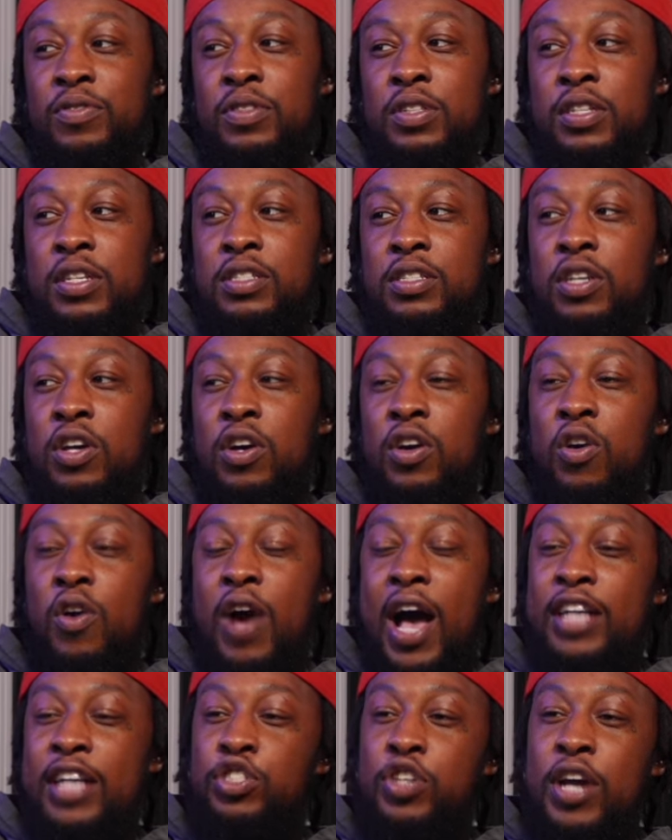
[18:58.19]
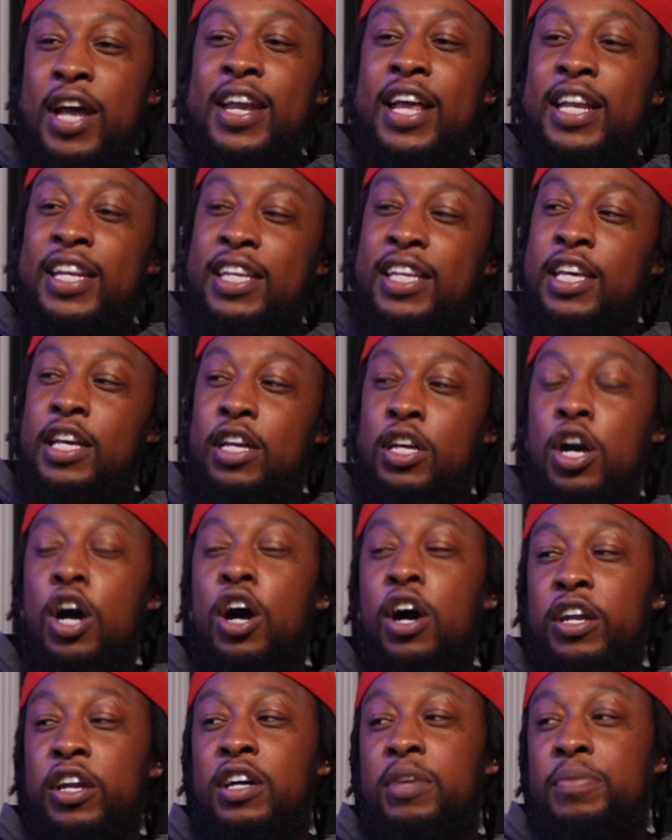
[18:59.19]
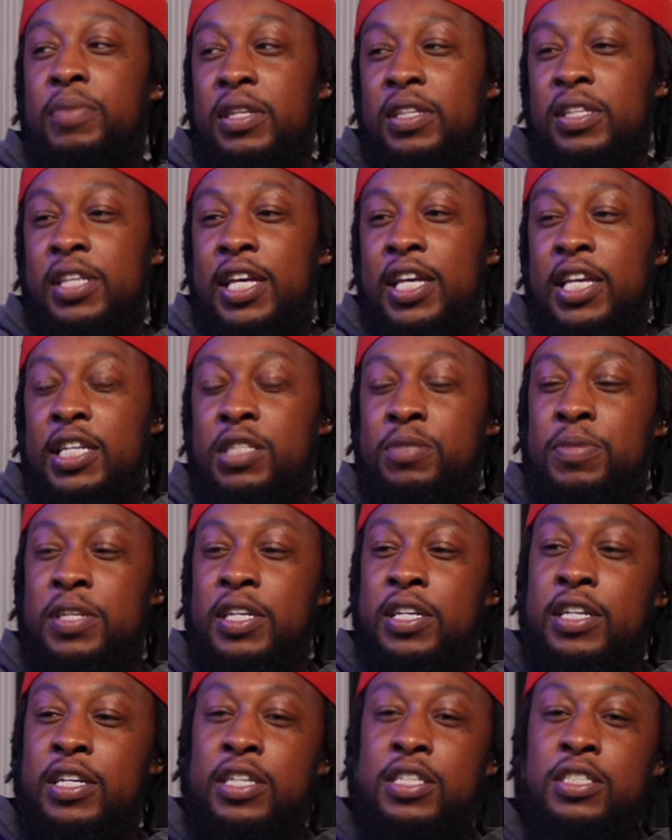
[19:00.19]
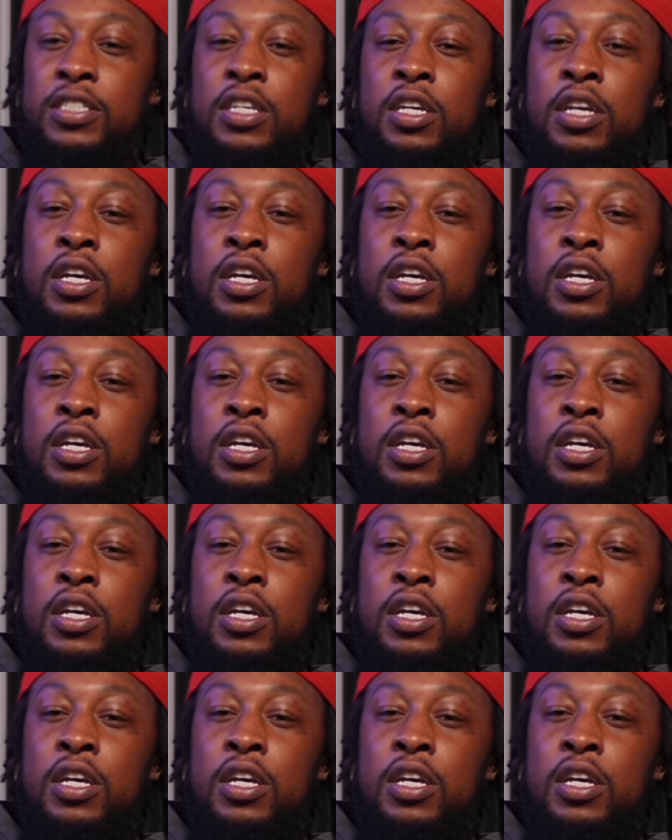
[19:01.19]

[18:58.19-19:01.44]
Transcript: Okay. So I try not to get caught up in things because,